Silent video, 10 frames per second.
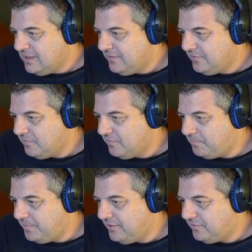
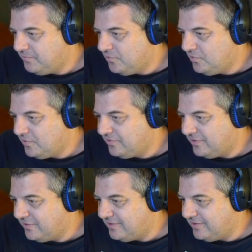what Piers Morgan's
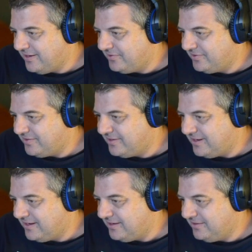got to say, because
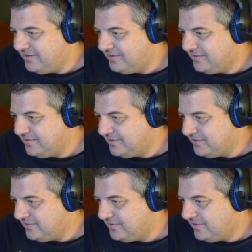
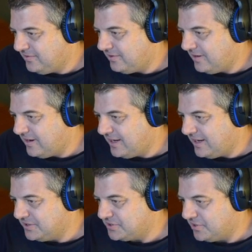on the
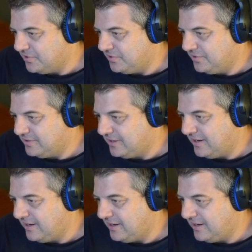Today Show they